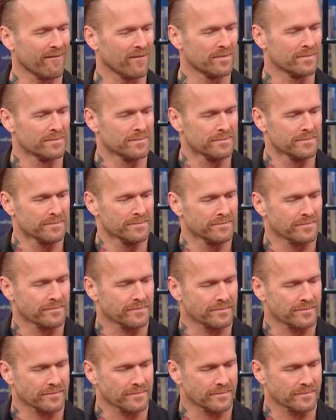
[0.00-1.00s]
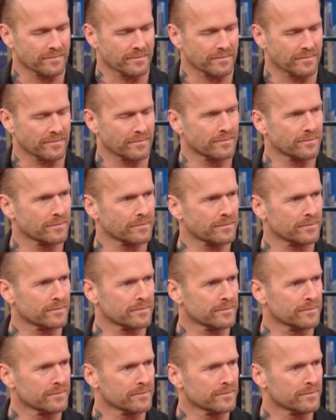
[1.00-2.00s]

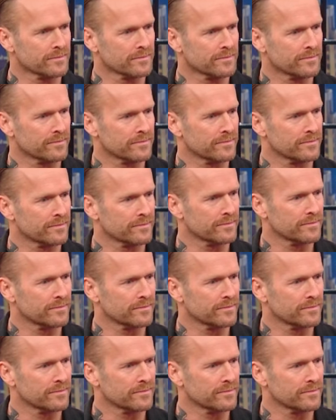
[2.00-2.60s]
The person shown says nothing.